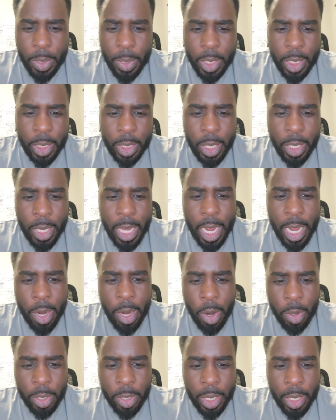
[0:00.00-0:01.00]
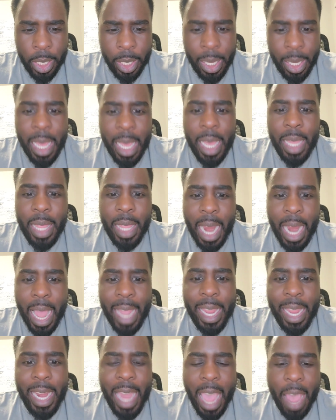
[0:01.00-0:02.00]
position in nursing that
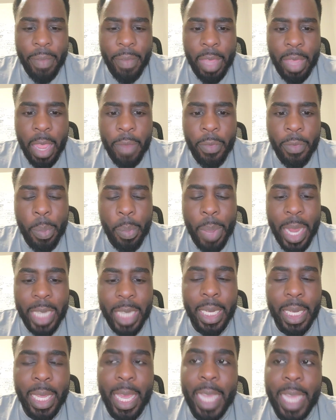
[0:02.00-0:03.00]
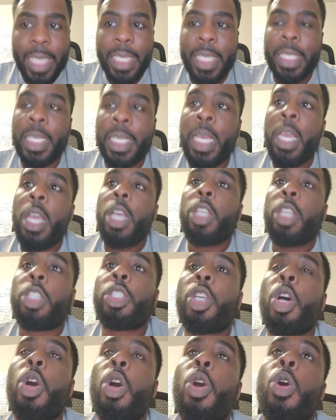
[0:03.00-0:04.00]
I can advocate for patient cases?
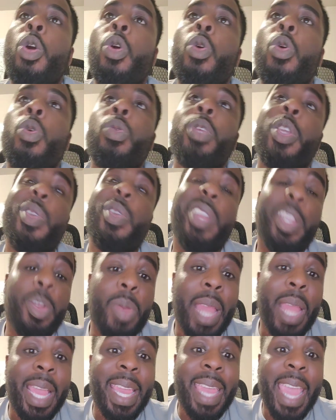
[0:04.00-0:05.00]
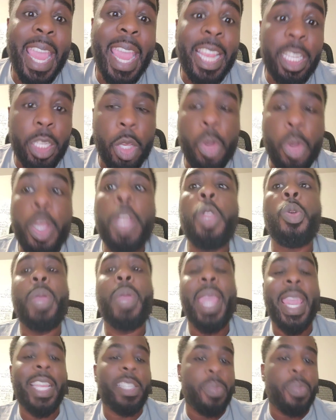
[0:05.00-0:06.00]
So you could do like case
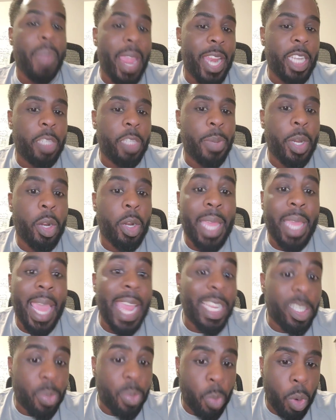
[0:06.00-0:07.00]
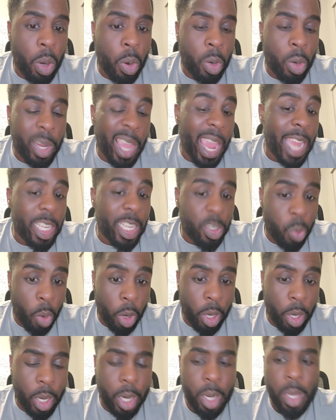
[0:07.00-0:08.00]
management or
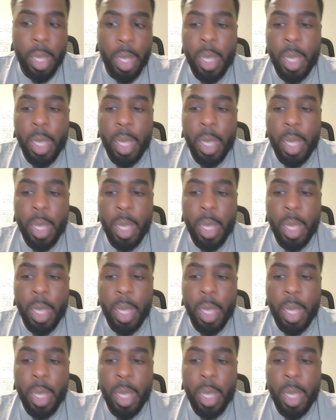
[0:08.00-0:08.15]
casework.